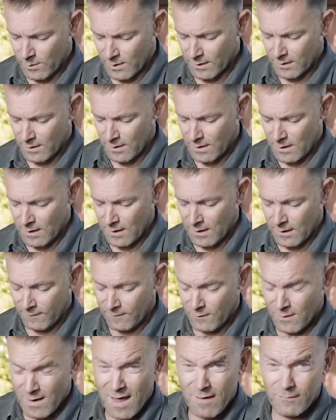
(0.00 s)
but
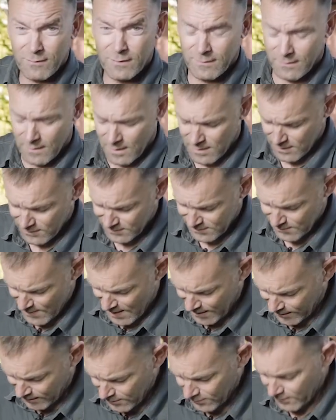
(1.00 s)
if you haven't, then use the
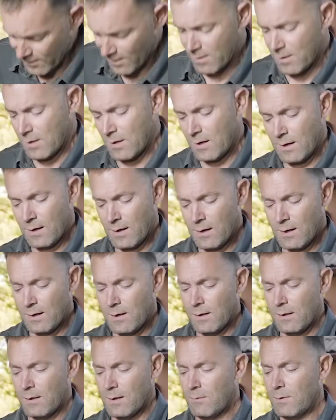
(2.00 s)
mag loader.
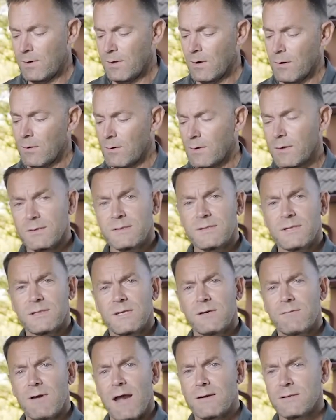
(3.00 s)
There we go, I've got
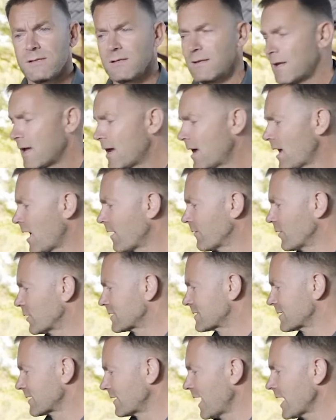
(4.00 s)
sixty rounds in there. I've got
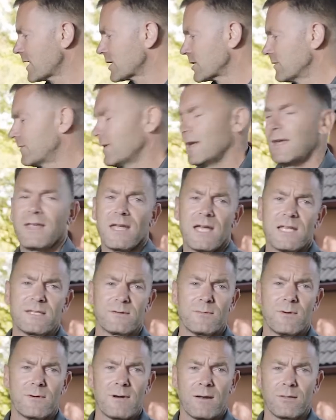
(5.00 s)
a selection of A Ks
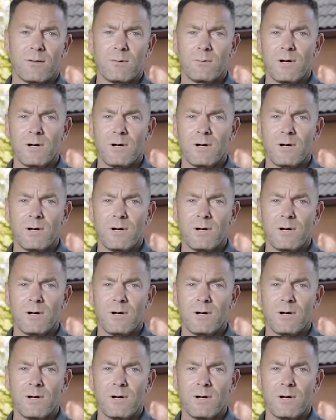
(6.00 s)
from around the